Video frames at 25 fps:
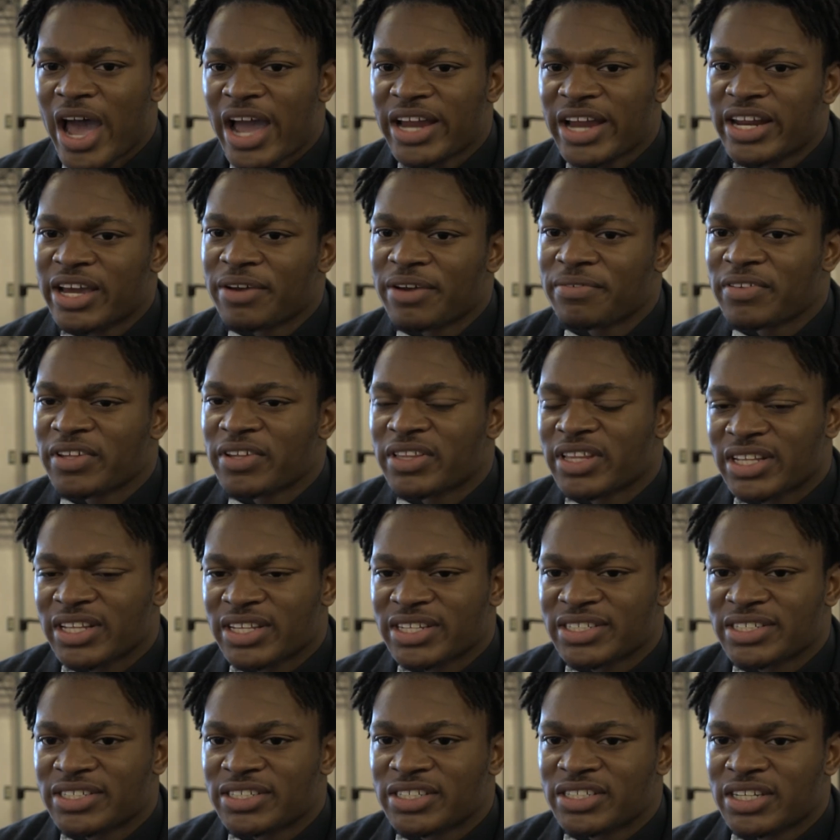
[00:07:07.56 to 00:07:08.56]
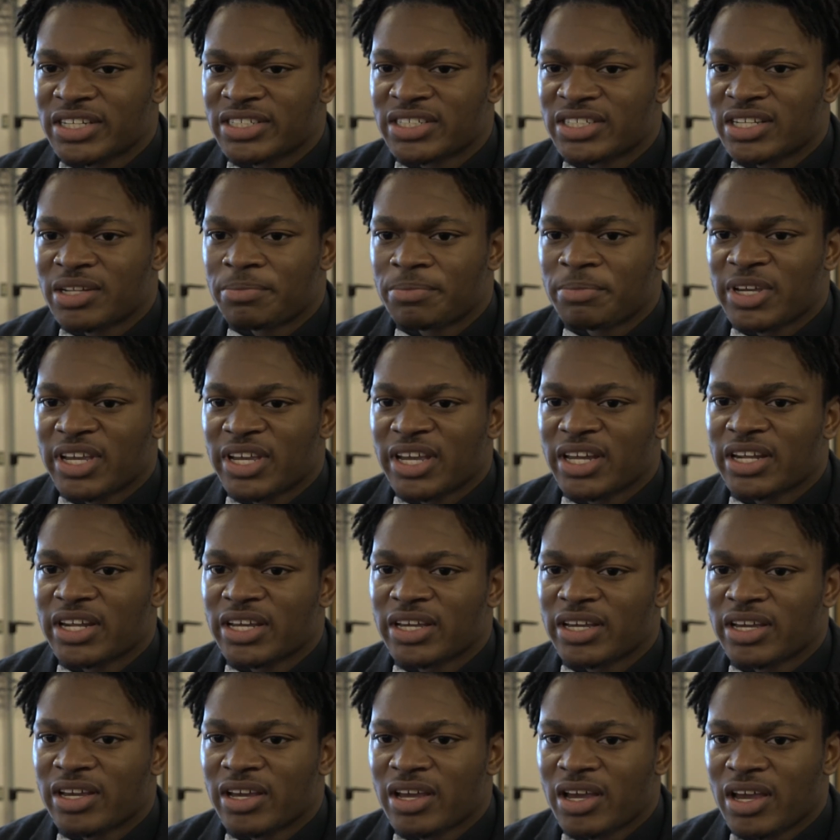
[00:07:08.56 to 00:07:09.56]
I definitely think this is just the beginning.